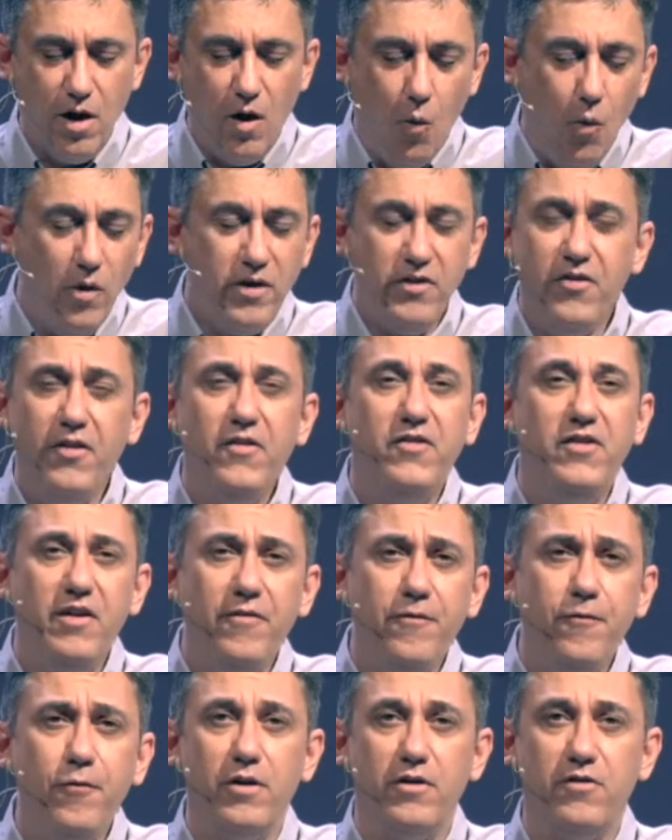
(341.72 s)
what is the
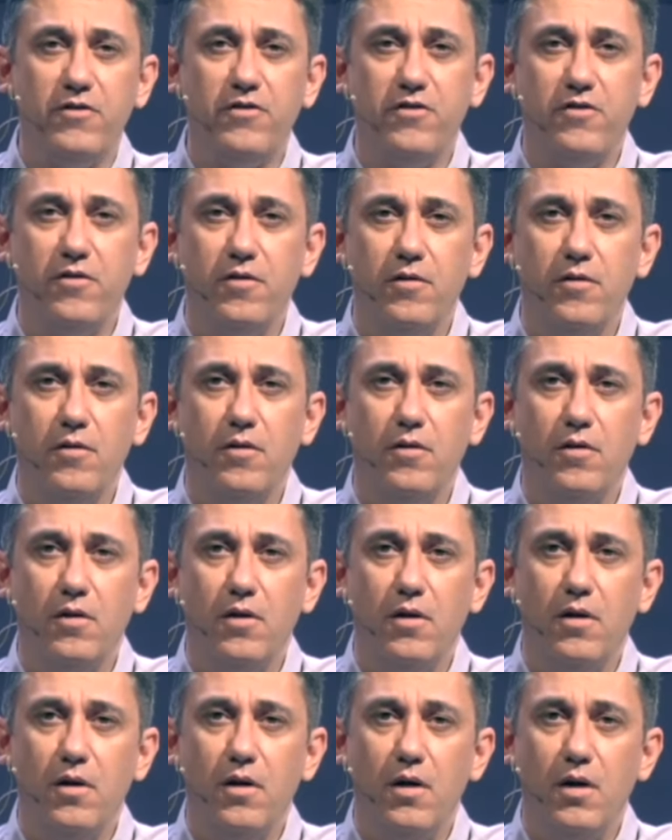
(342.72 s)
difference
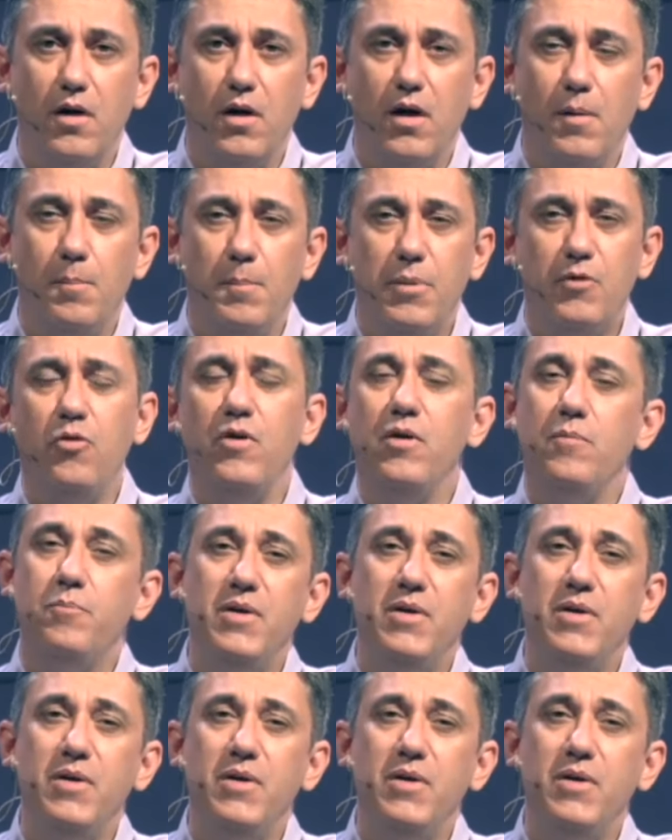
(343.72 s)
between